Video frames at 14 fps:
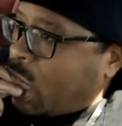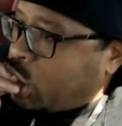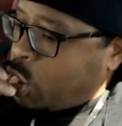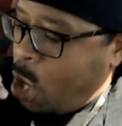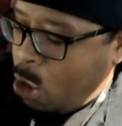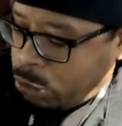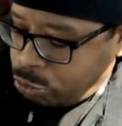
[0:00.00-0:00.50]

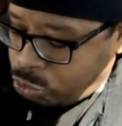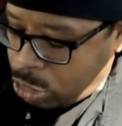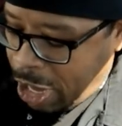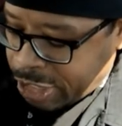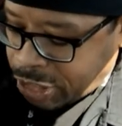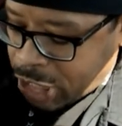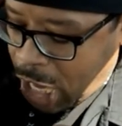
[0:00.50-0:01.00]
-hmm.
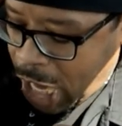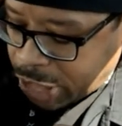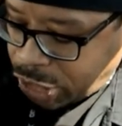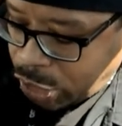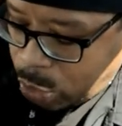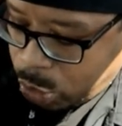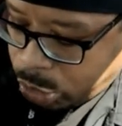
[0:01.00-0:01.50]
has a
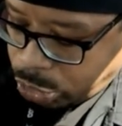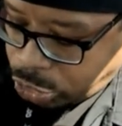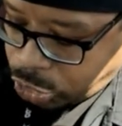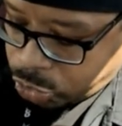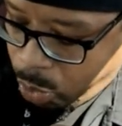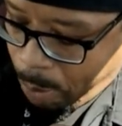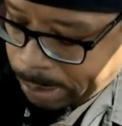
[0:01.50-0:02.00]
Hi-C
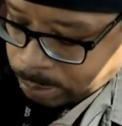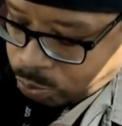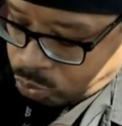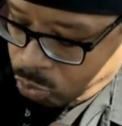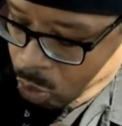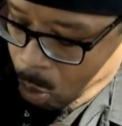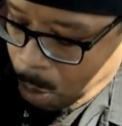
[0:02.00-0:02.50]
orange.
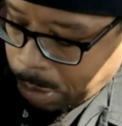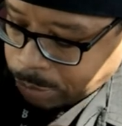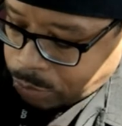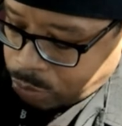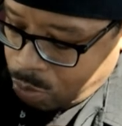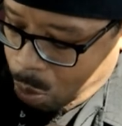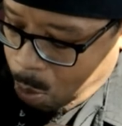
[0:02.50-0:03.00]

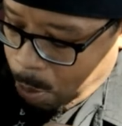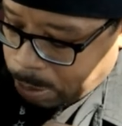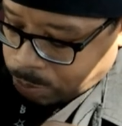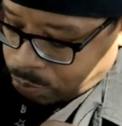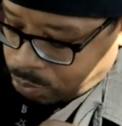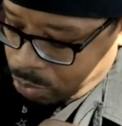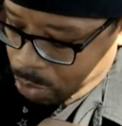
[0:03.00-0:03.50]
Oh, okay.
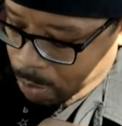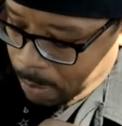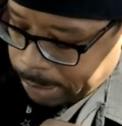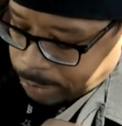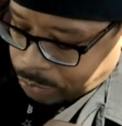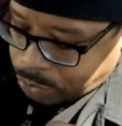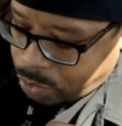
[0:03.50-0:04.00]

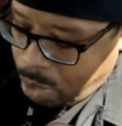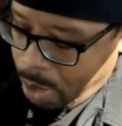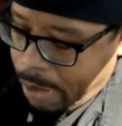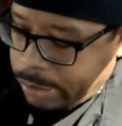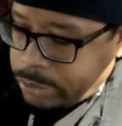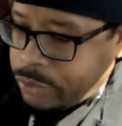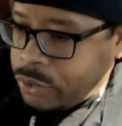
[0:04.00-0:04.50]

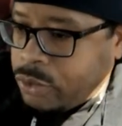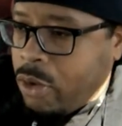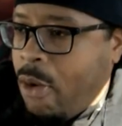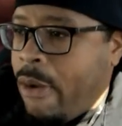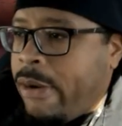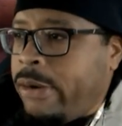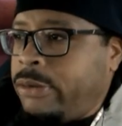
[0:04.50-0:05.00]
Wingstop does too
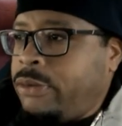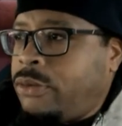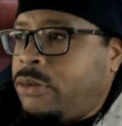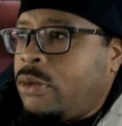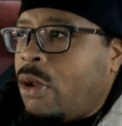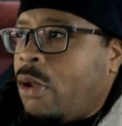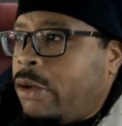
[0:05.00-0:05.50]

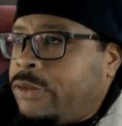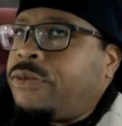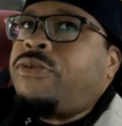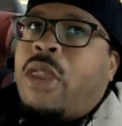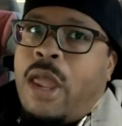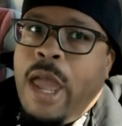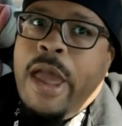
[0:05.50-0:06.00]

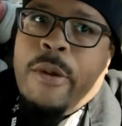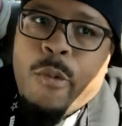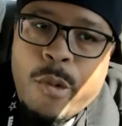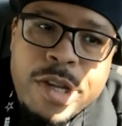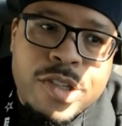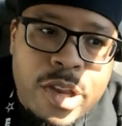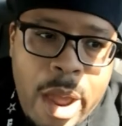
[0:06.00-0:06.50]

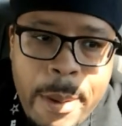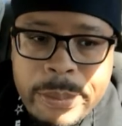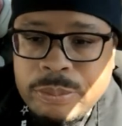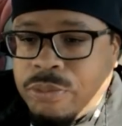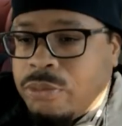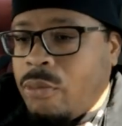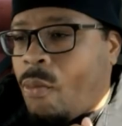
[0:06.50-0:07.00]
and Wingstop.
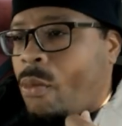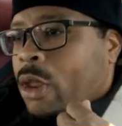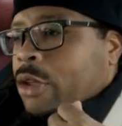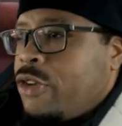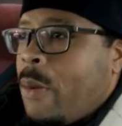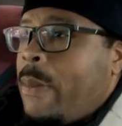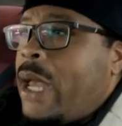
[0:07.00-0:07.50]

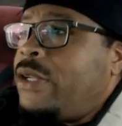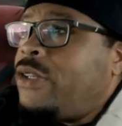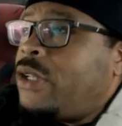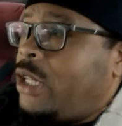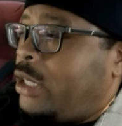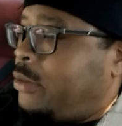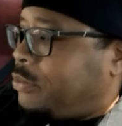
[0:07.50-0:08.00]
So
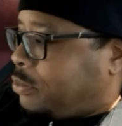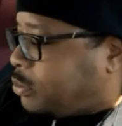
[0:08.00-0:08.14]
basically,